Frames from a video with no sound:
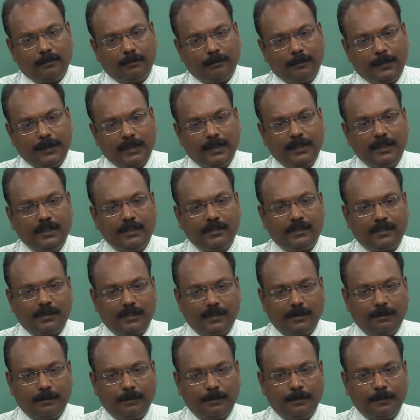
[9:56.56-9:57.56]
beginning
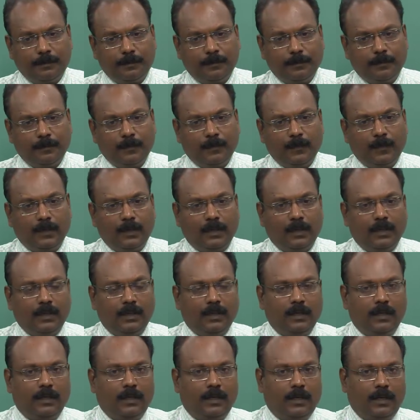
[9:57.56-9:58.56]
step.
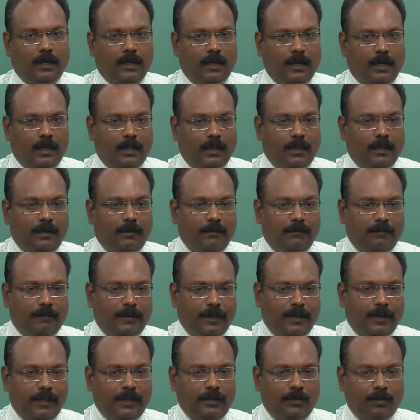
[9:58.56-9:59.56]
And then
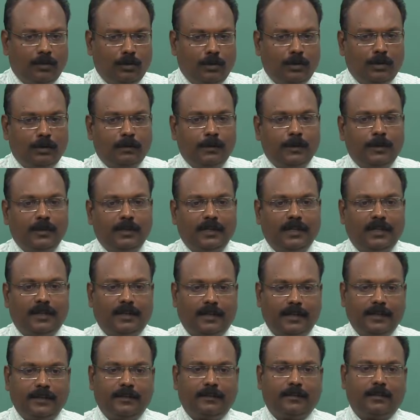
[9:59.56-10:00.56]
when I talk about
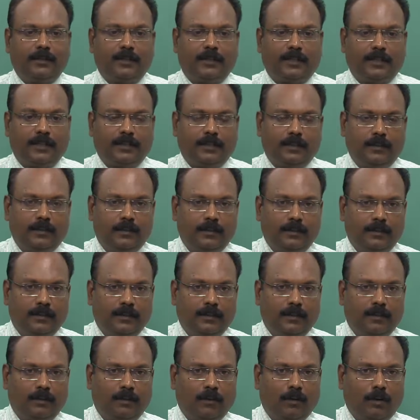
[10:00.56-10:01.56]
eye contact,
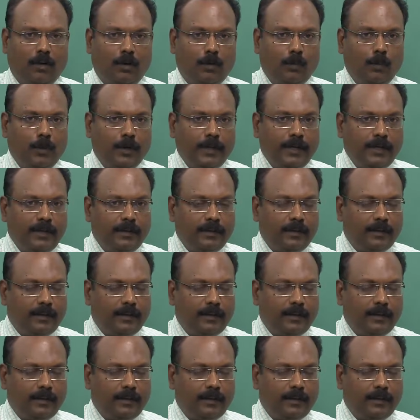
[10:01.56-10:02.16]
avoid